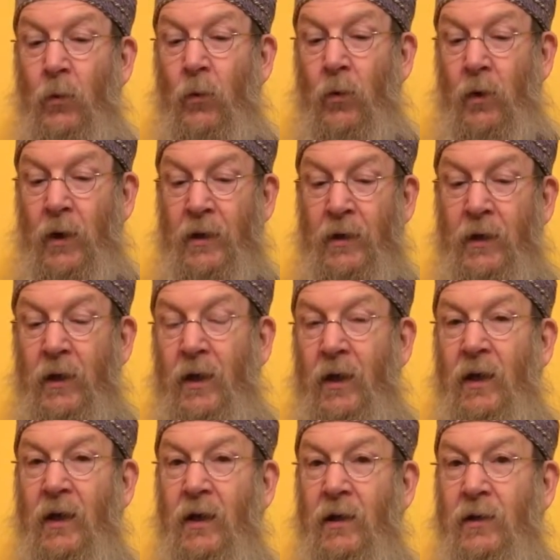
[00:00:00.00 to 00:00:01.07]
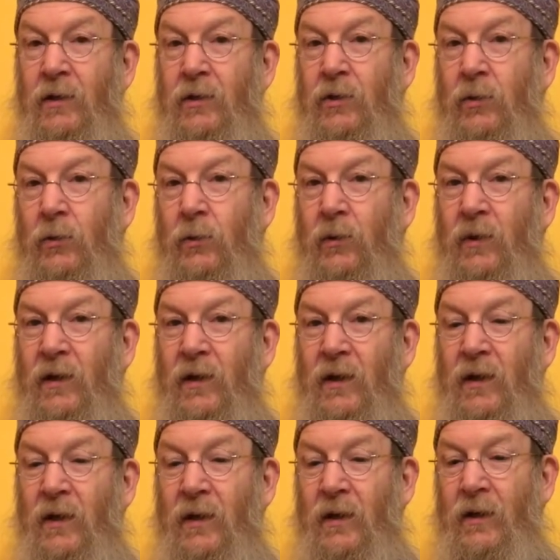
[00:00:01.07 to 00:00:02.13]
1, 2,
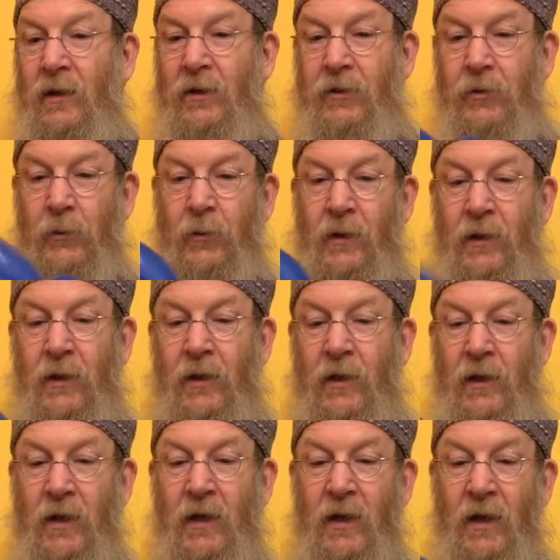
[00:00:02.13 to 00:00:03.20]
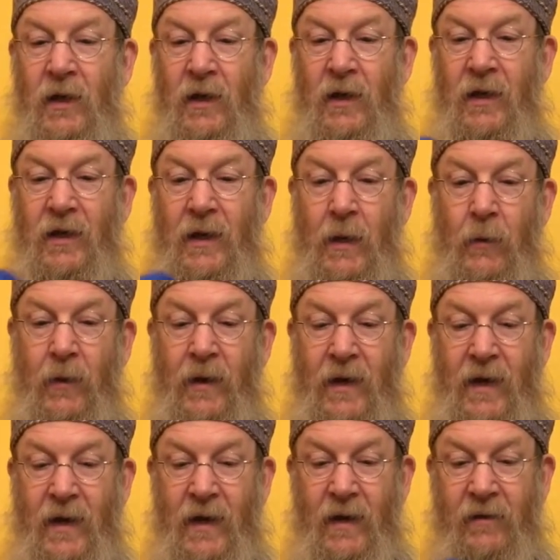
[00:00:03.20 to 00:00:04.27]
3, and now I
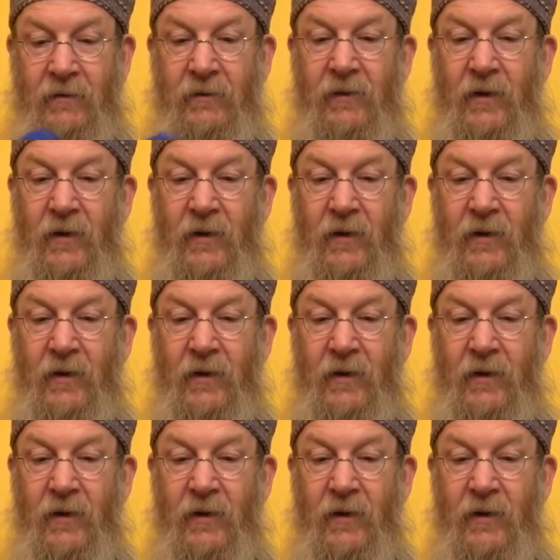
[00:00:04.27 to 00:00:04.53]
have